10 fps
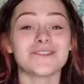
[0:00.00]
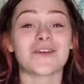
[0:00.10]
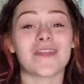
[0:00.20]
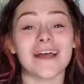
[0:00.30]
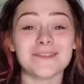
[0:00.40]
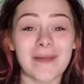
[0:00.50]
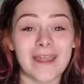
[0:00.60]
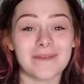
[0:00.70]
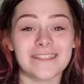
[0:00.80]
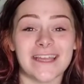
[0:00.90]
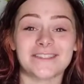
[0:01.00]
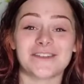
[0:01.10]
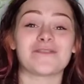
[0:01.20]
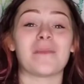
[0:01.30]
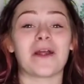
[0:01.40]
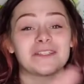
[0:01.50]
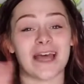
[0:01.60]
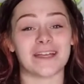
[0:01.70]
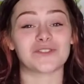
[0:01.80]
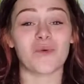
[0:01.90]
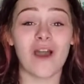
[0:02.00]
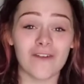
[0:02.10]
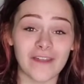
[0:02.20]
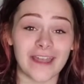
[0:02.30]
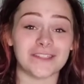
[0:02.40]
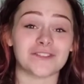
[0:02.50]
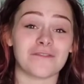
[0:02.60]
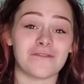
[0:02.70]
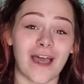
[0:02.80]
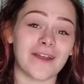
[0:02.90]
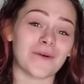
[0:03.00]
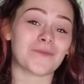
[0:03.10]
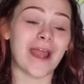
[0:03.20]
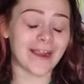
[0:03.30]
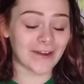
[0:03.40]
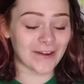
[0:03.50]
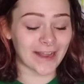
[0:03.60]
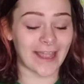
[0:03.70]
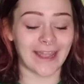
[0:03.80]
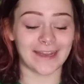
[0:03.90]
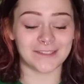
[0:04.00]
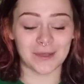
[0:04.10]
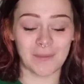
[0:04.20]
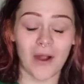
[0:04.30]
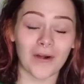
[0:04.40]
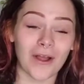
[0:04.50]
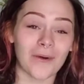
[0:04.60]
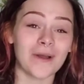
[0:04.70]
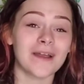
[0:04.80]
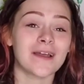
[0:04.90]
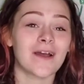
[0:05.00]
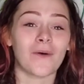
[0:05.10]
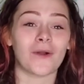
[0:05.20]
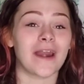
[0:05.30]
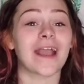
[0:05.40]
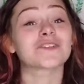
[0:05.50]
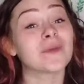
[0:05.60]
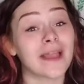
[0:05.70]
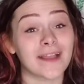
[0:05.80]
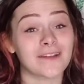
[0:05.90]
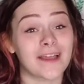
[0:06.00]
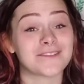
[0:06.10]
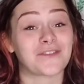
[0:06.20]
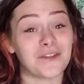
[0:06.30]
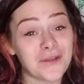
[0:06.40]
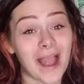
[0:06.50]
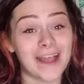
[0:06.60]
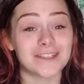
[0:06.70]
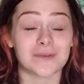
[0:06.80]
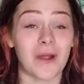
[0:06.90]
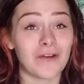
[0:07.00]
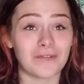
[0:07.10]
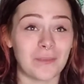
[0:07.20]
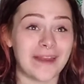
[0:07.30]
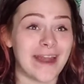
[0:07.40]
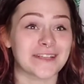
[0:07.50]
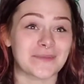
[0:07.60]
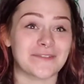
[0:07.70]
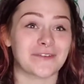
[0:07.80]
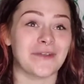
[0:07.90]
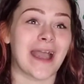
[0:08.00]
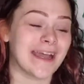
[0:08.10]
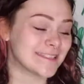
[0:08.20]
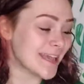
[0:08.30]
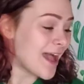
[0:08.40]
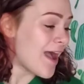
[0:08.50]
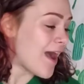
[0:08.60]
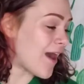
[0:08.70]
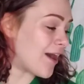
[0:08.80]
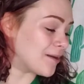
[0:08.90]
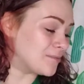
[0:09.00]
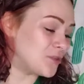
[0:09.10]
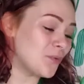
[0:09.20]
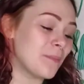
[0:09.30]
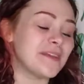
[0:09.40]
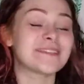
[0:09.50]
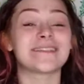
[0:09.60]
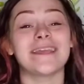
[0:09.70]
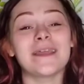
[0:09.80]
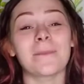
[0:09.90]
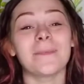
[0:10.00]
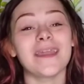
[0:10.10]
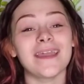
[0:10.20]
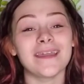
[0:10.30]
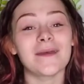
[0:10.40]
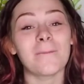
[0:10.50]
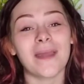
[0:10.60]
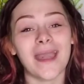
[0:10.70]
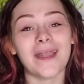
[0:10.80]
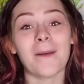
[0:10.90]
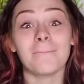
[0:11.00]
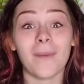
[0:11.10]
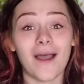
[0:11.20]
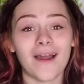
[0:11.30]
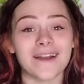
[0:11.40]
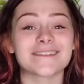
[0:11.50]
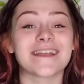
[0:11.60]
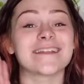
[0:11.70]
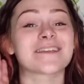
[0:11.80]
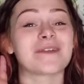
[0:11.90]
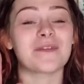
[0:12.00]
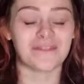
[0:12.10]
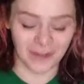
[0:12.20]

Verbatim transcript: So that's my imitation of Mars on a 12-inch vinyl record. And tomorrow, or next week, I guess, for you guys, tomorrow for me, next week for you guys, you will be seeing me make Mars. And it's going to be